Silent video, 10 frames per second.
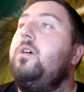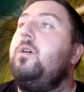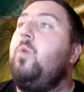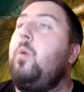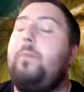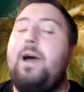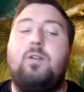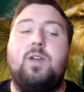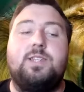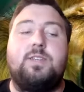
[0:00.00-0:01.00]
what
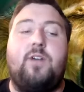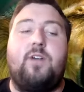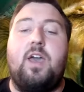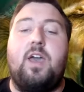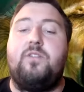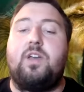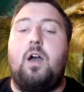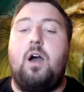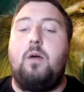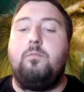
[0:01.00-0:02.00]
barriers have I
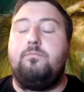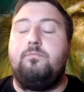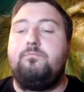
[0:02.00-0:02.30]
overcome?